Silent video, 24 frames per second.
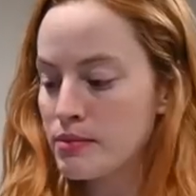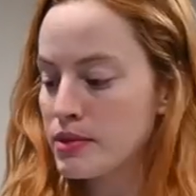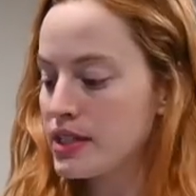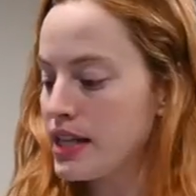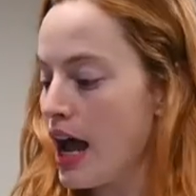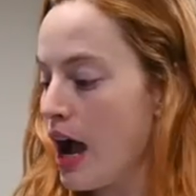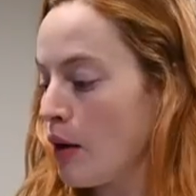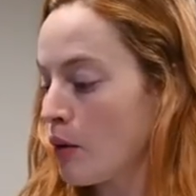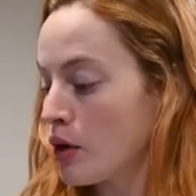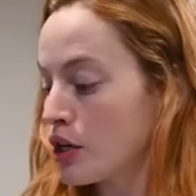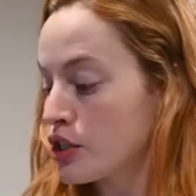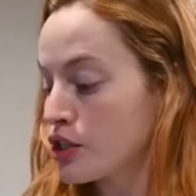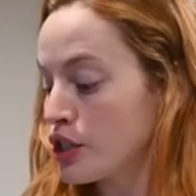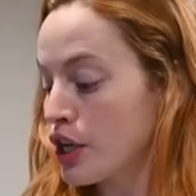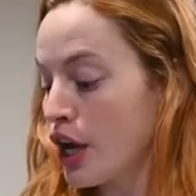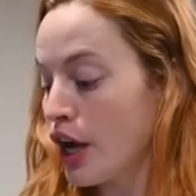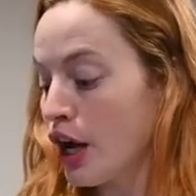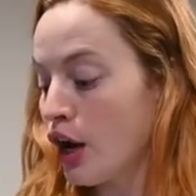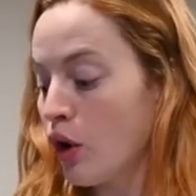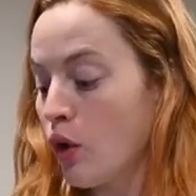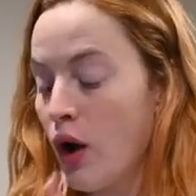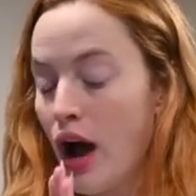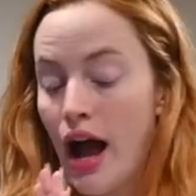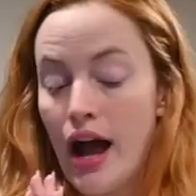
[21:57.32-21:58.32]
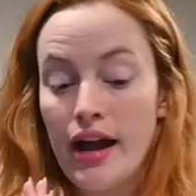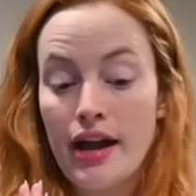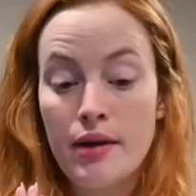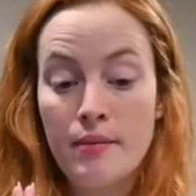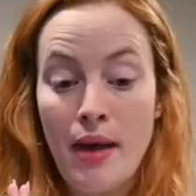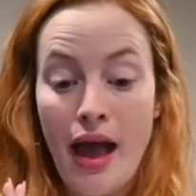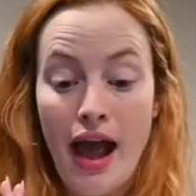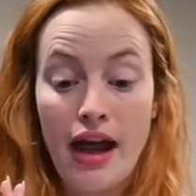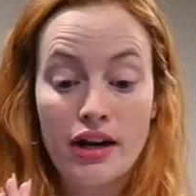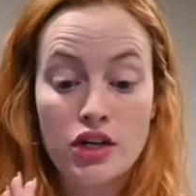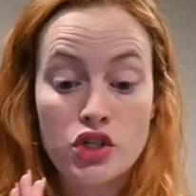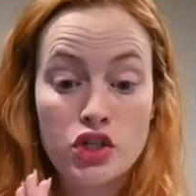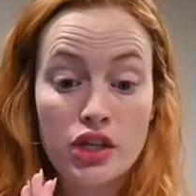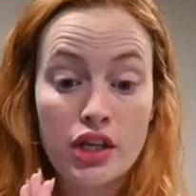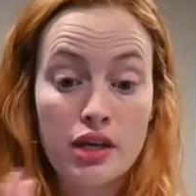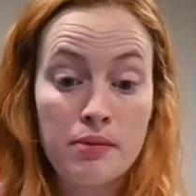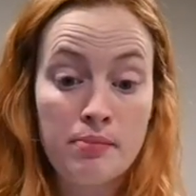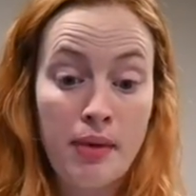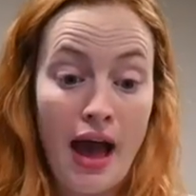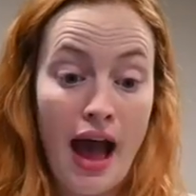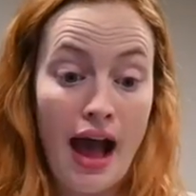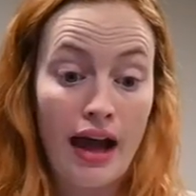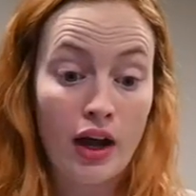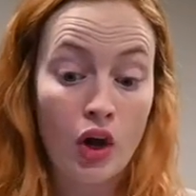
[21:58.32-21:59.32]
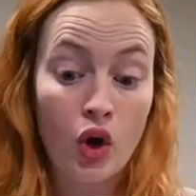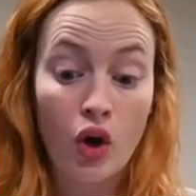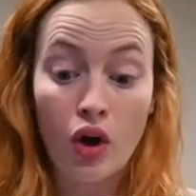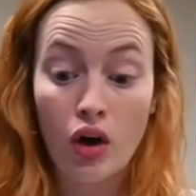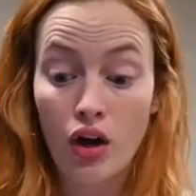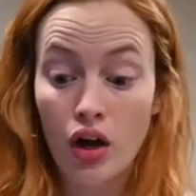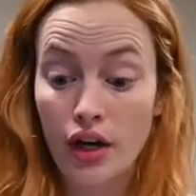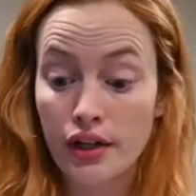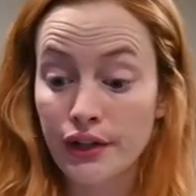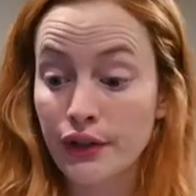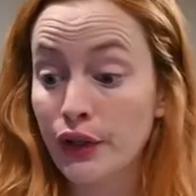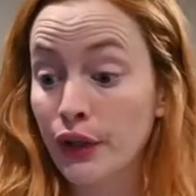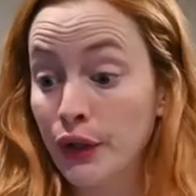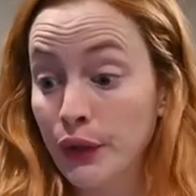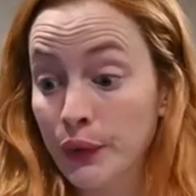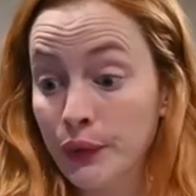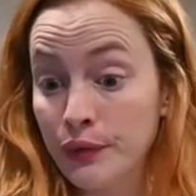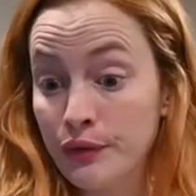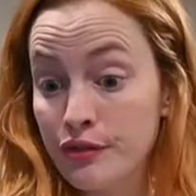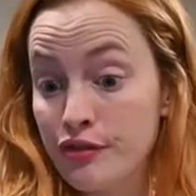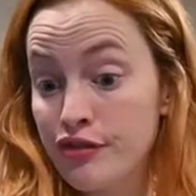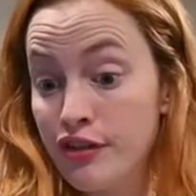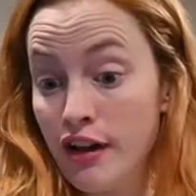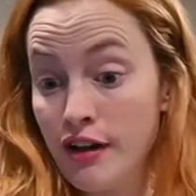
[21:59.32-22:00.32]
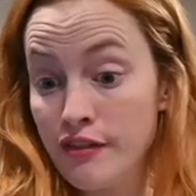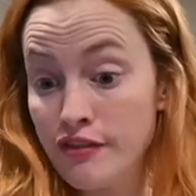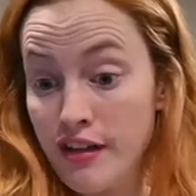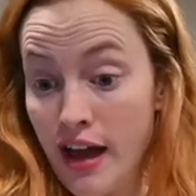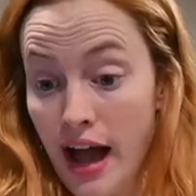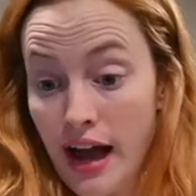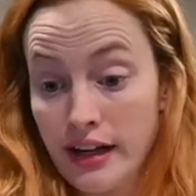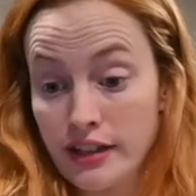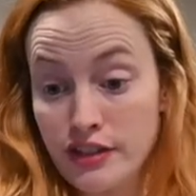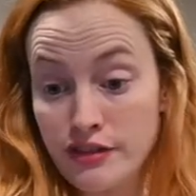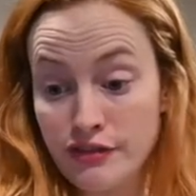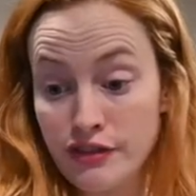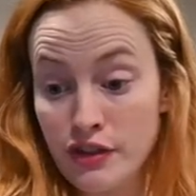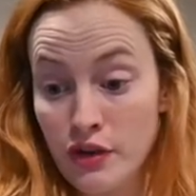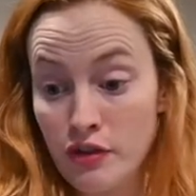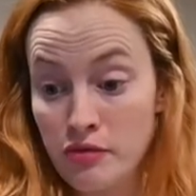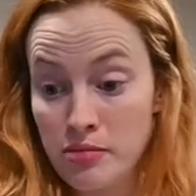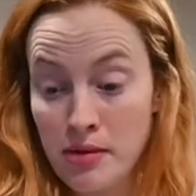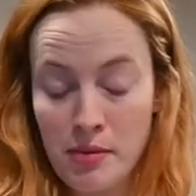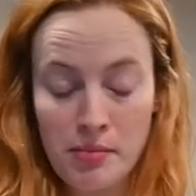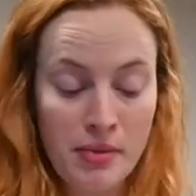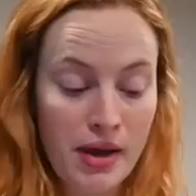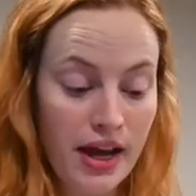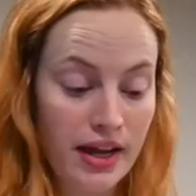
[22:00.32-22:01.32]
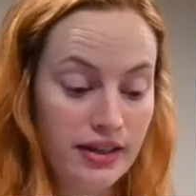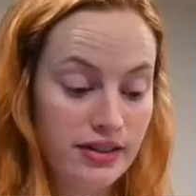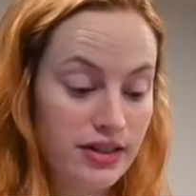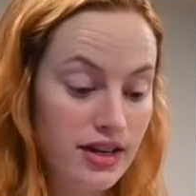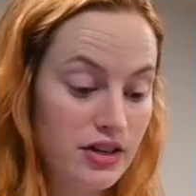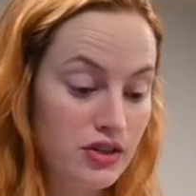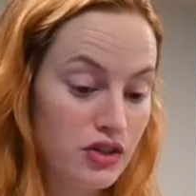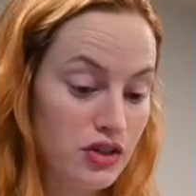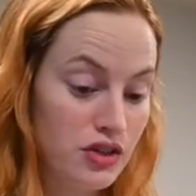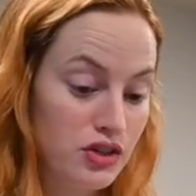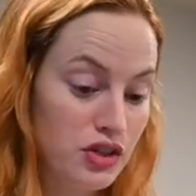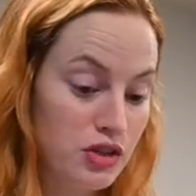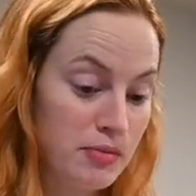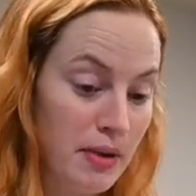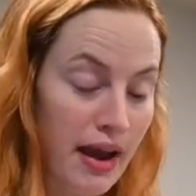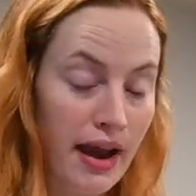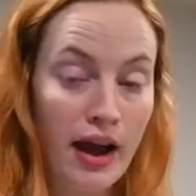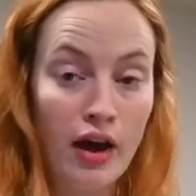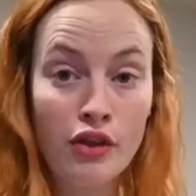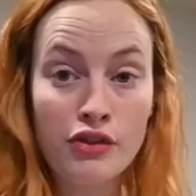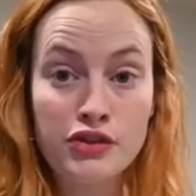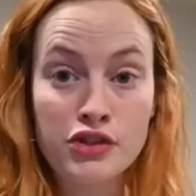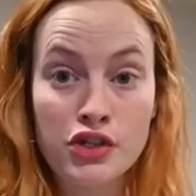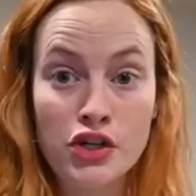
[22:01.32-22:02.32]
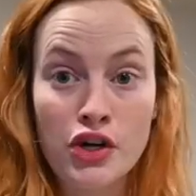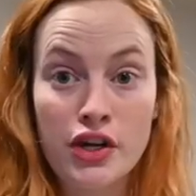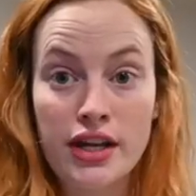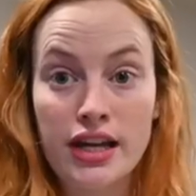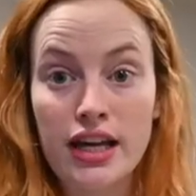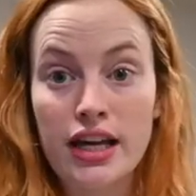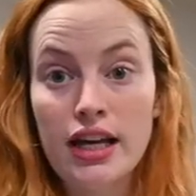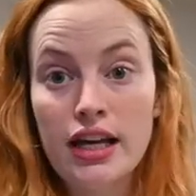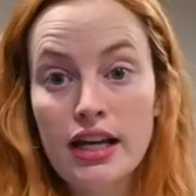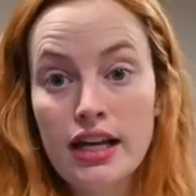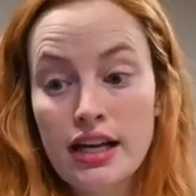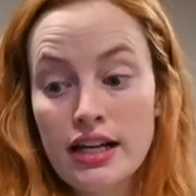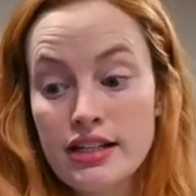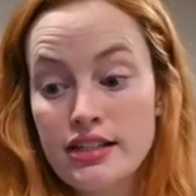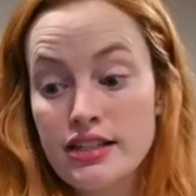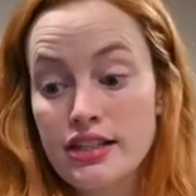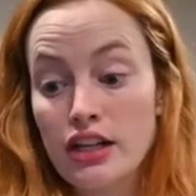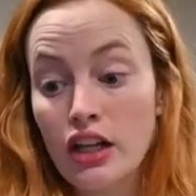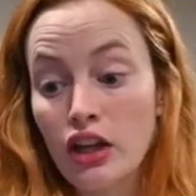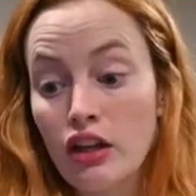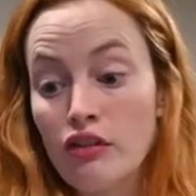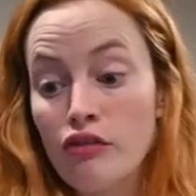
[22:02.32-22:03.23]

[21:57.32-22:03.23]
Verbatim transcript: sourdough. I am actually back on gluten. Fun fact, if you have been paying attention to my health journey, still